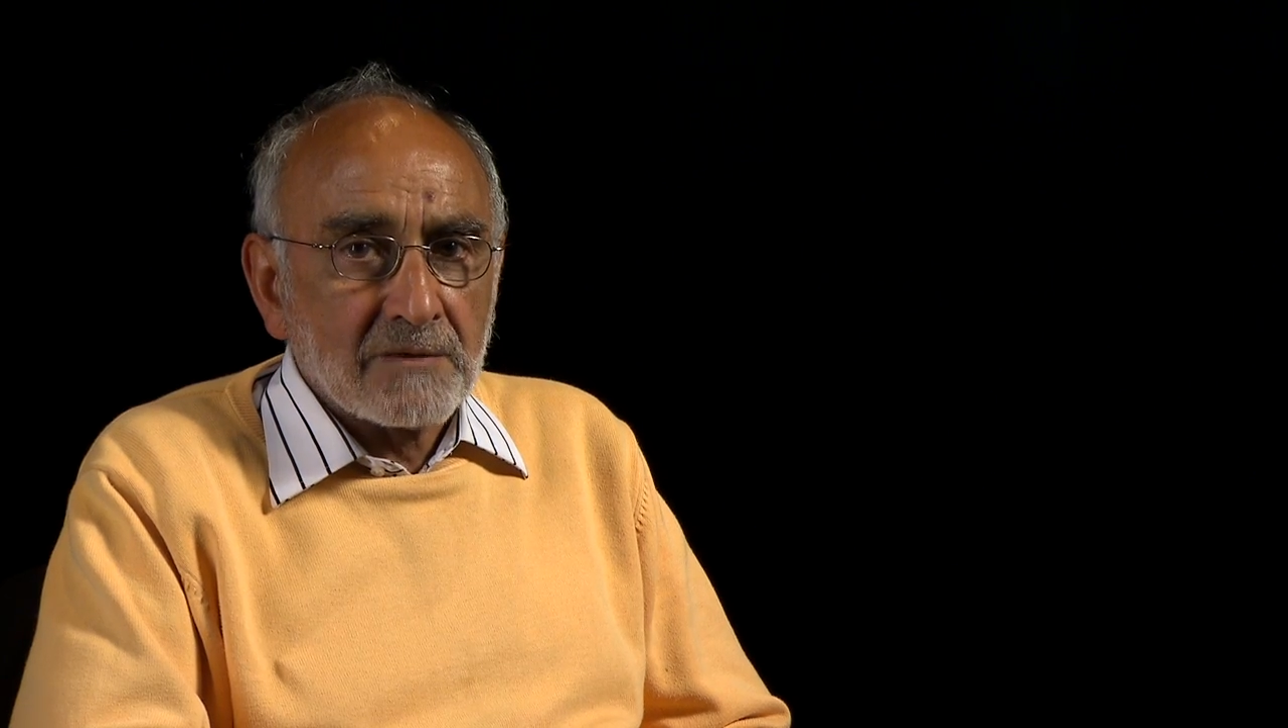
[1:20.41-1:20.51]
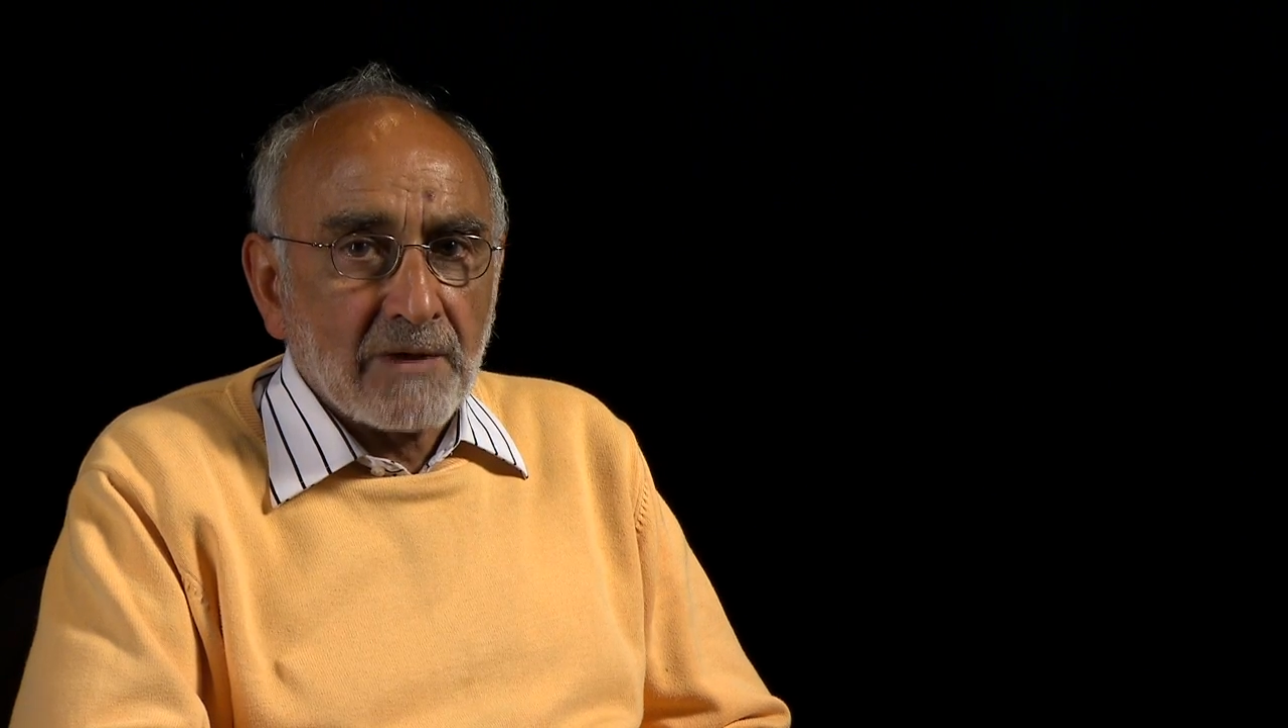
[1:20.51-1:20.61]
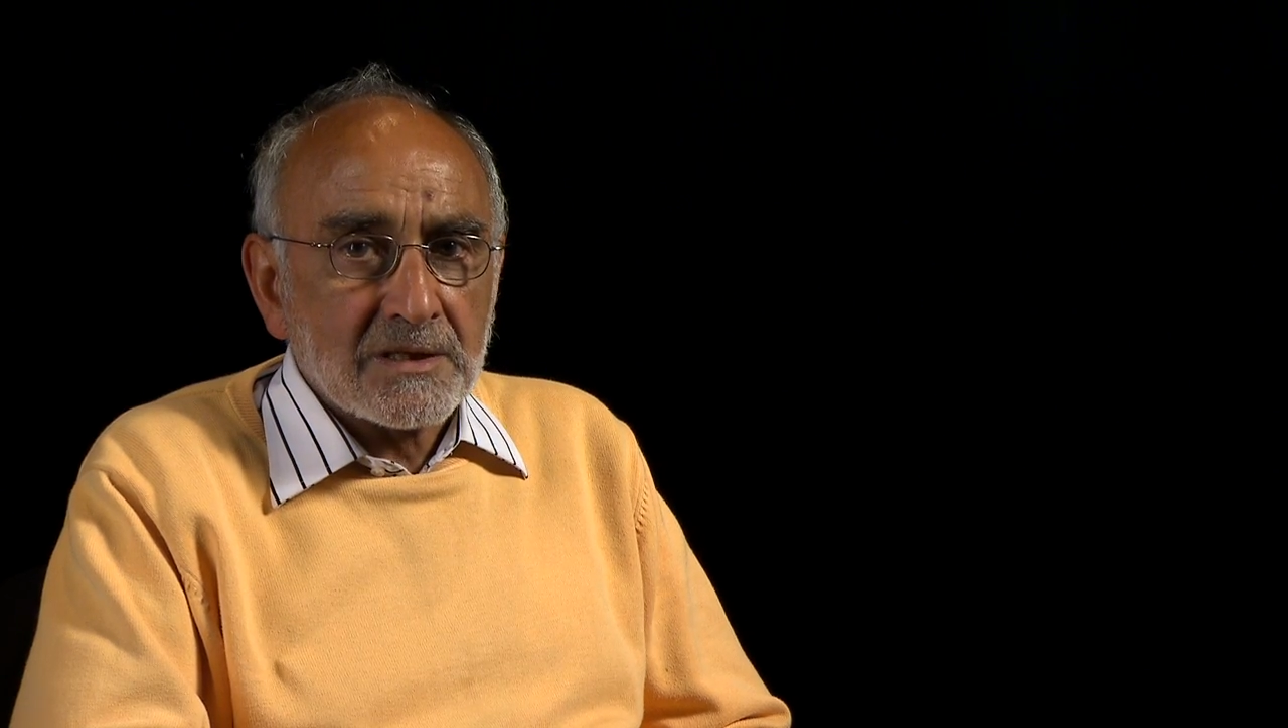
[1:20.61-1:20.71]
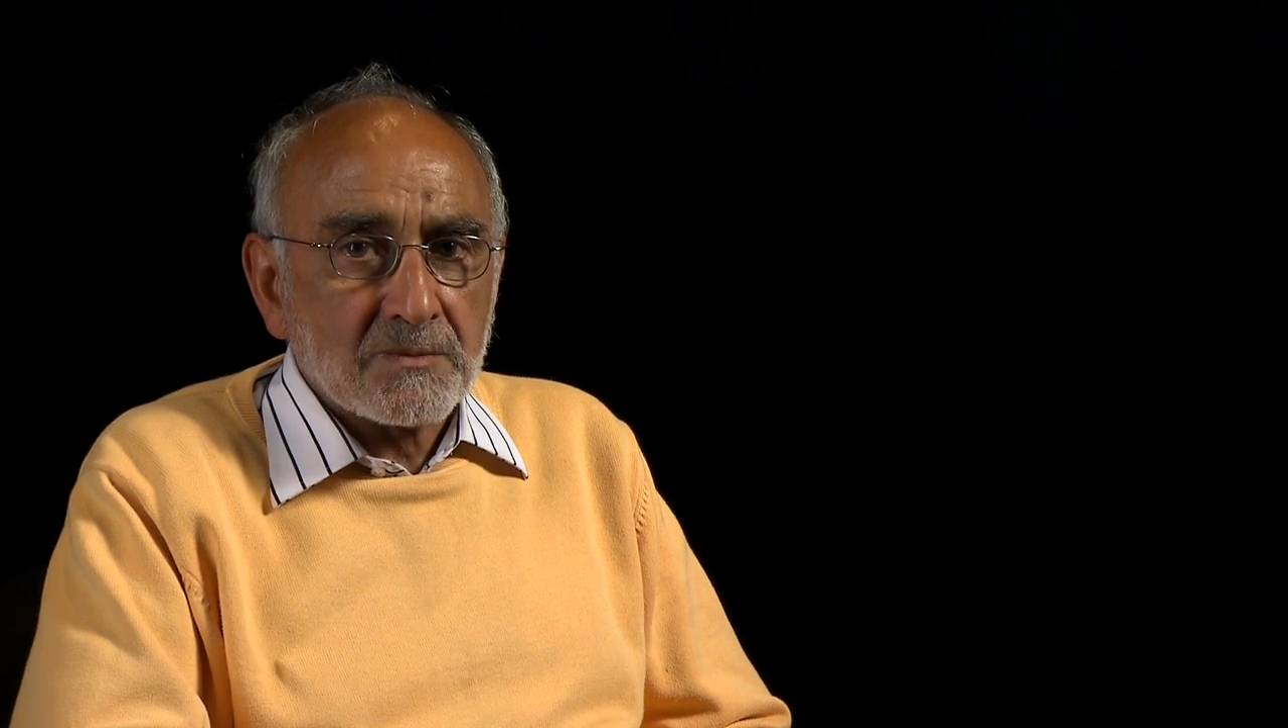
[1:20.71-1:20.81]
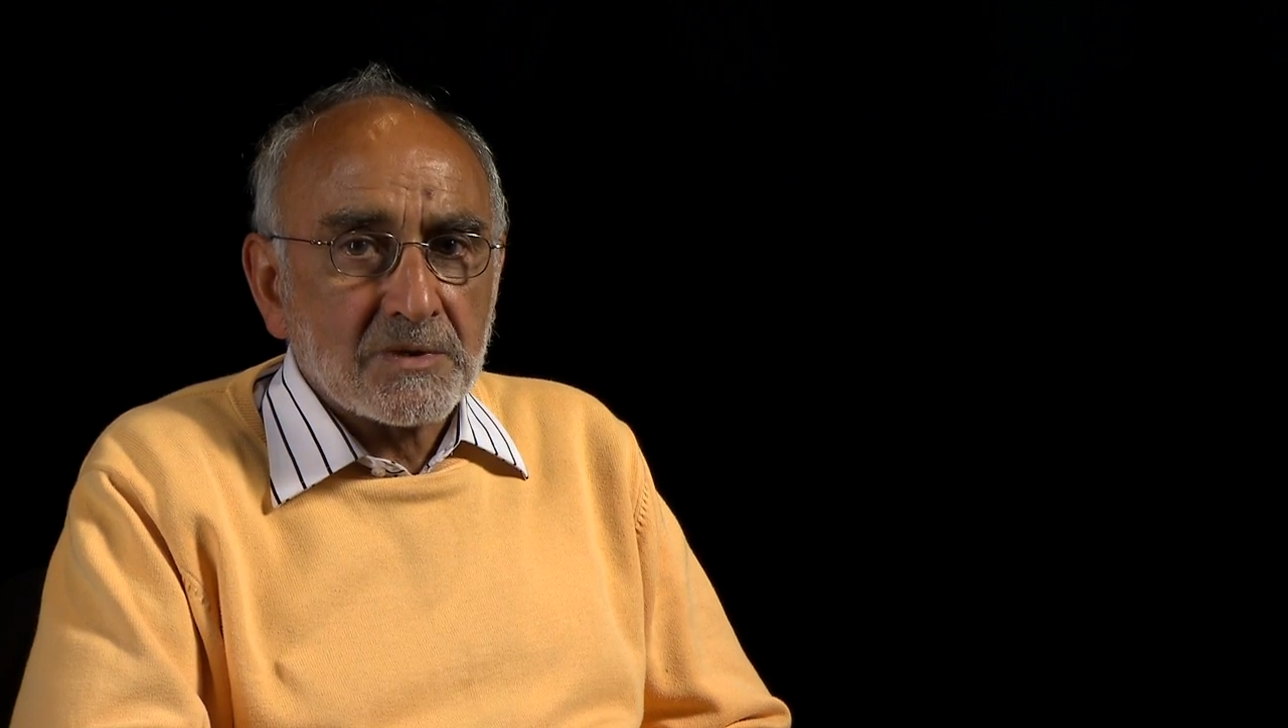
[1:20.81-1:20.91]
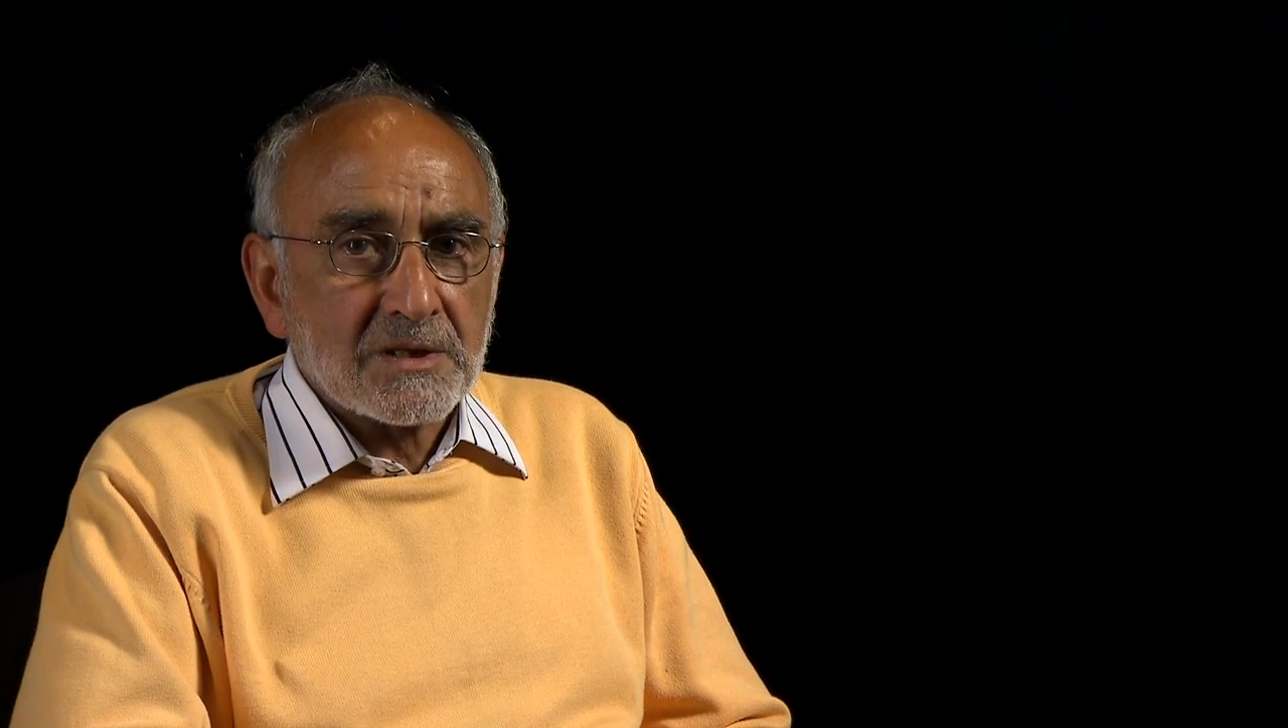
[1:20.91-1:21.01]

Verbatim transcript: investment